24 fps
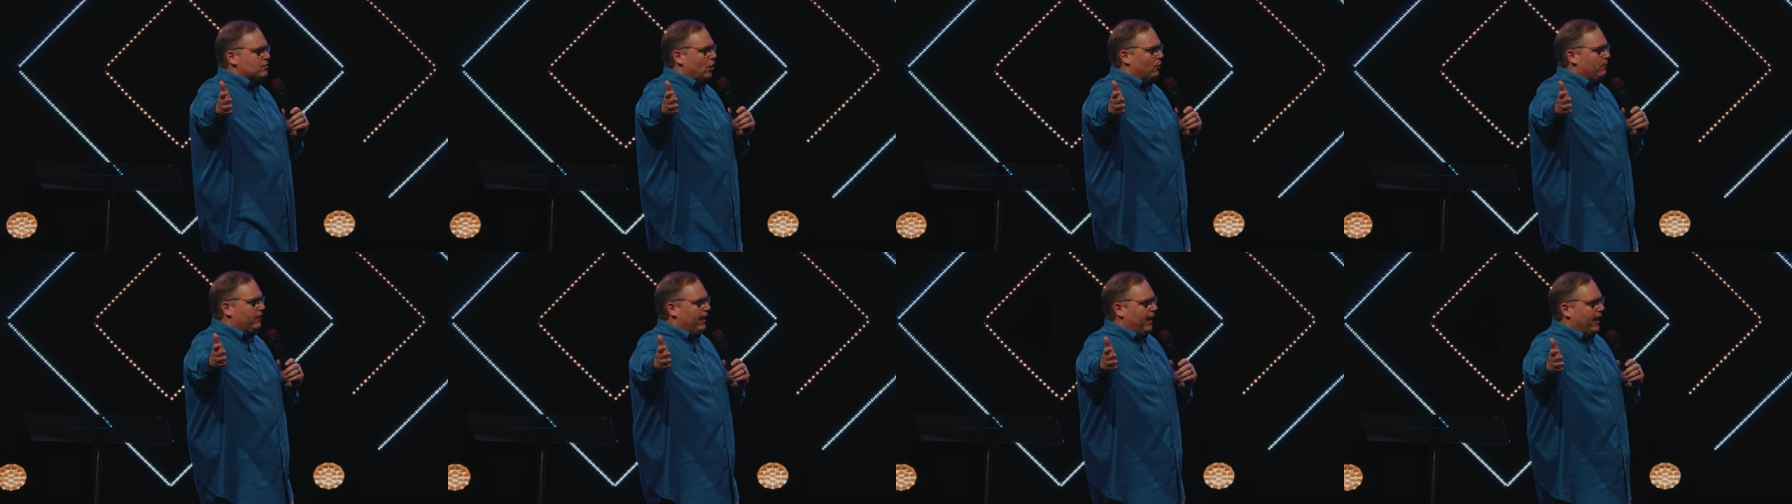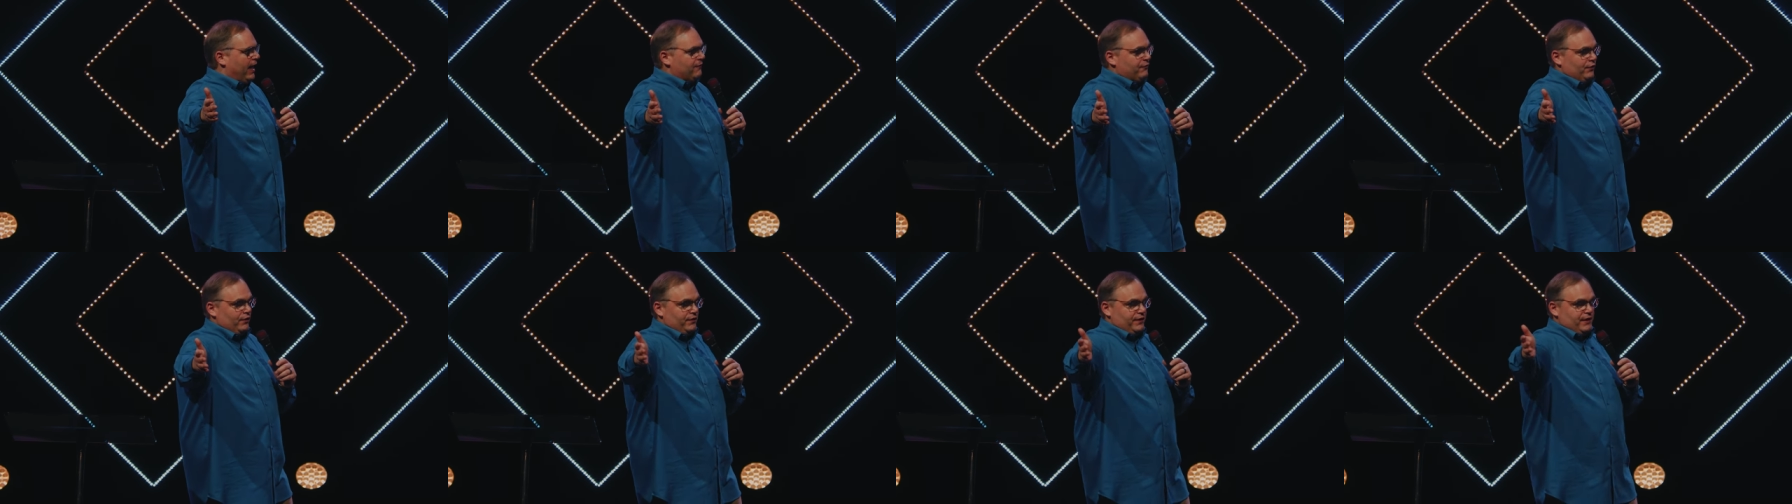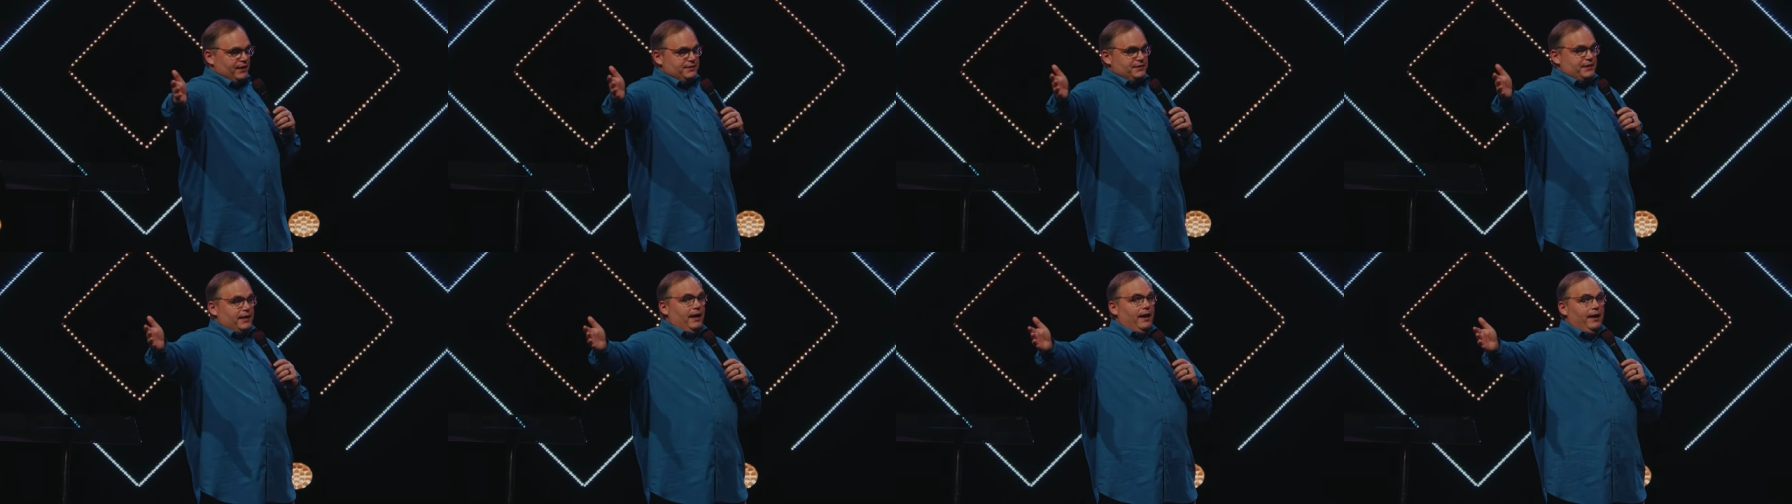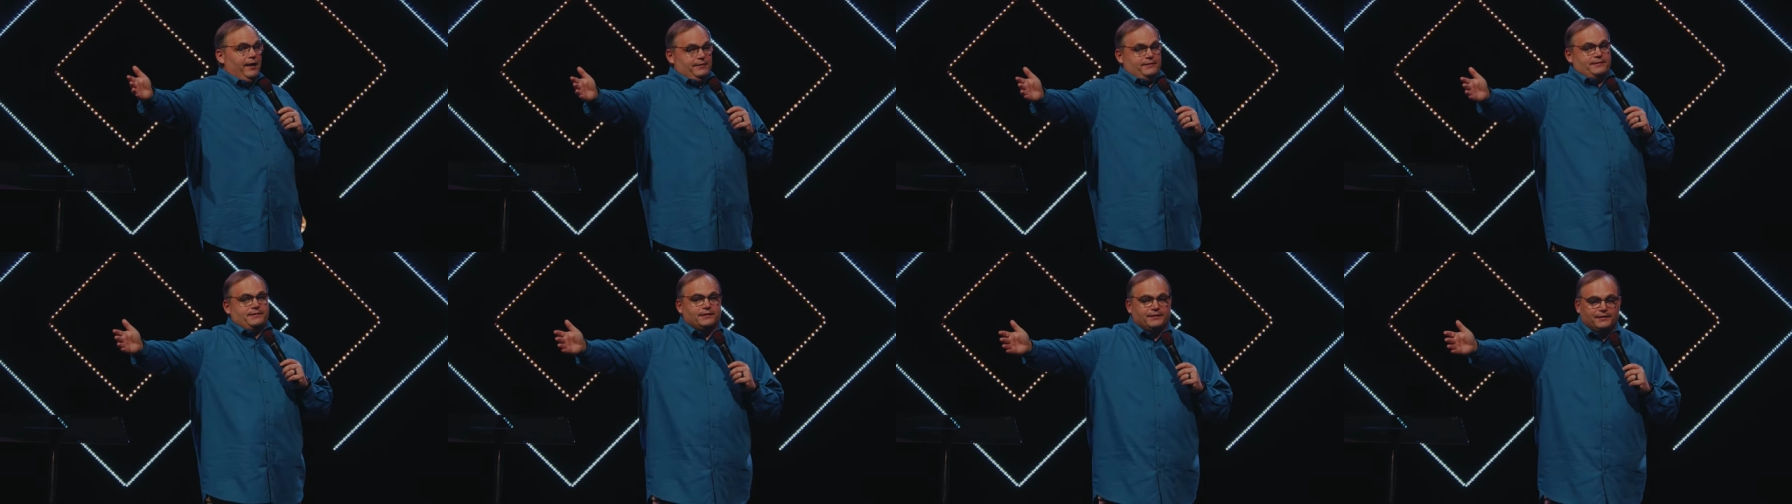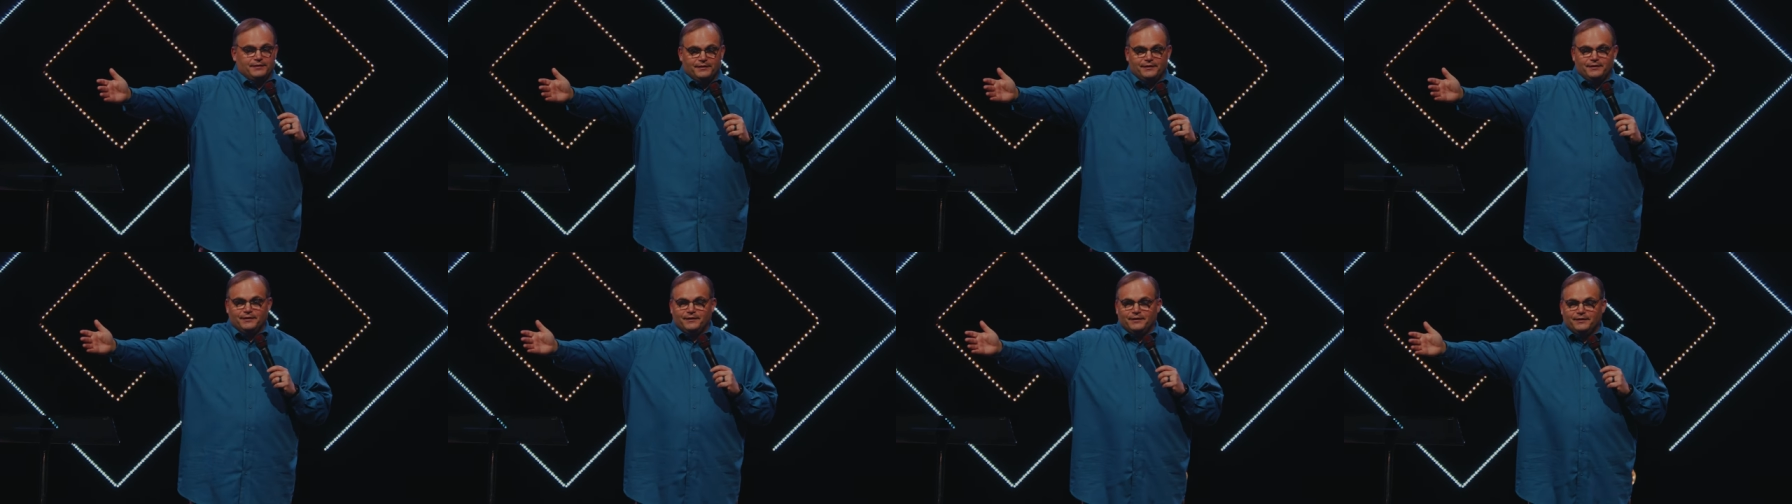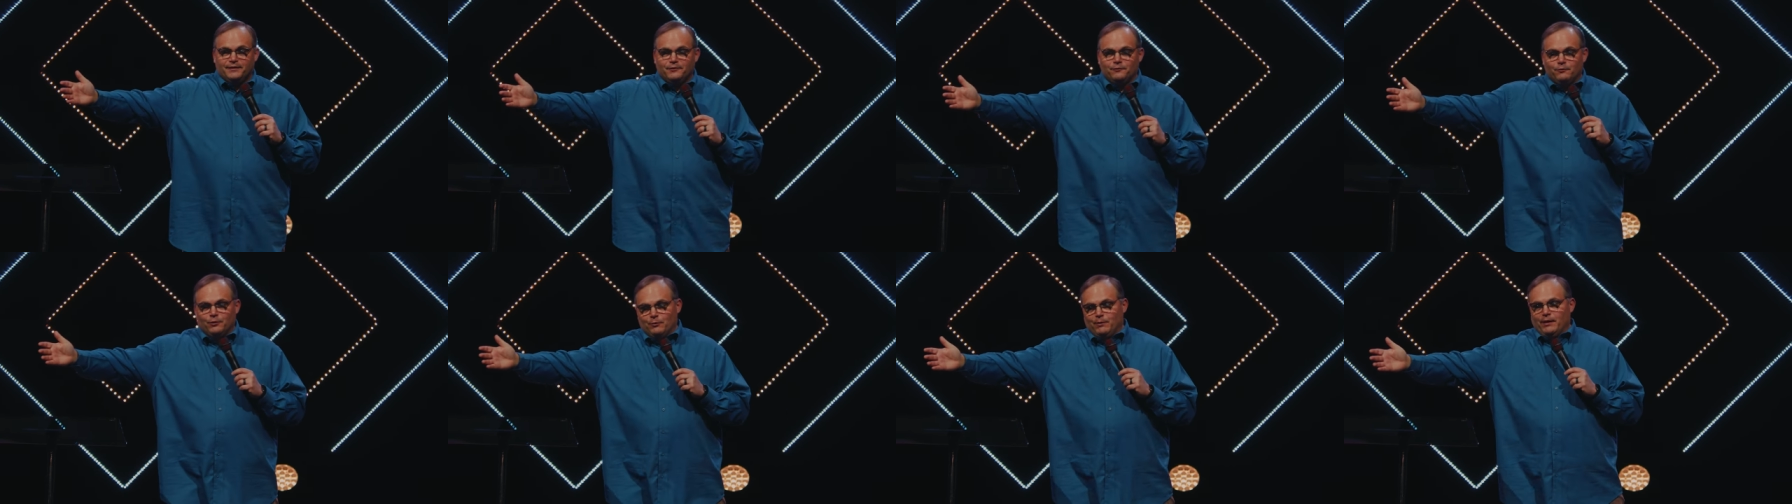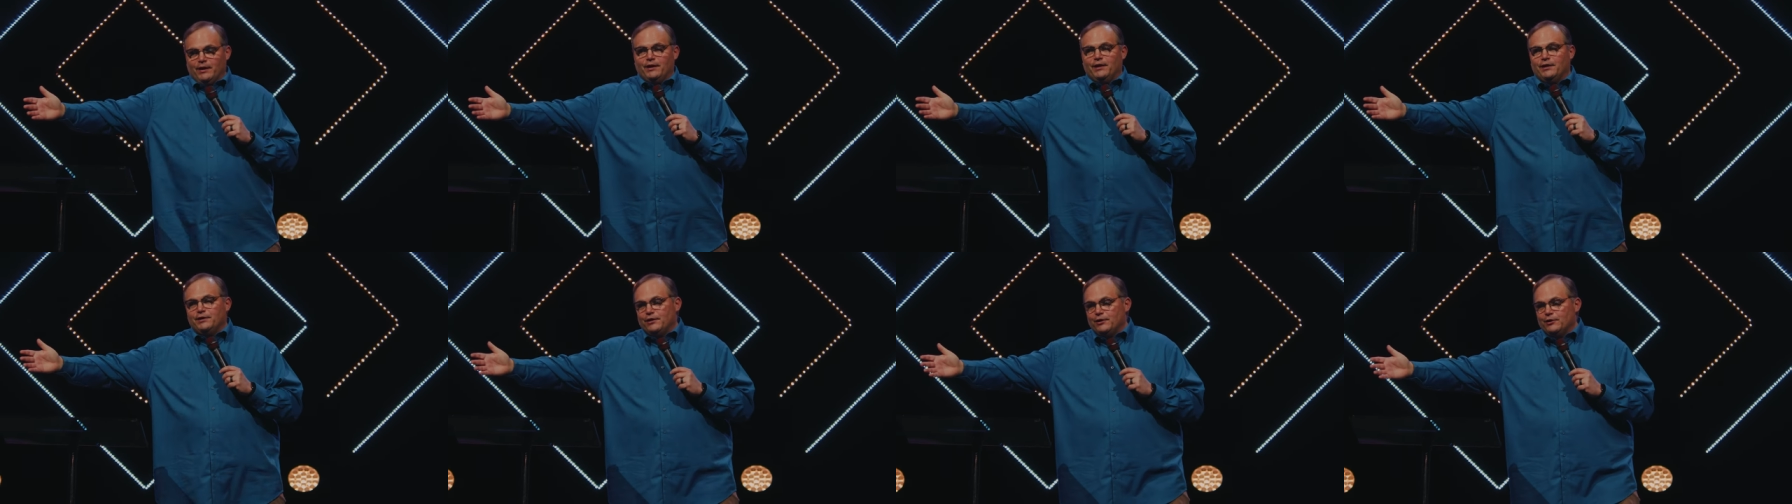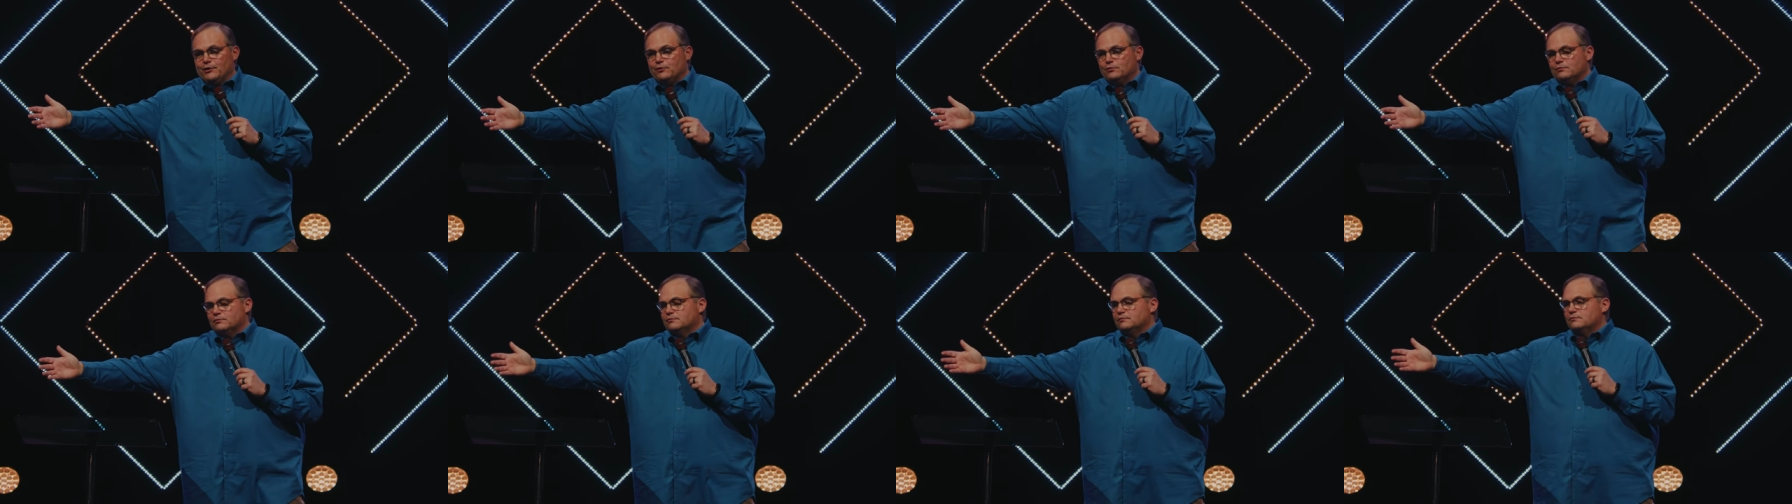all we have are these guys. What are we going to do?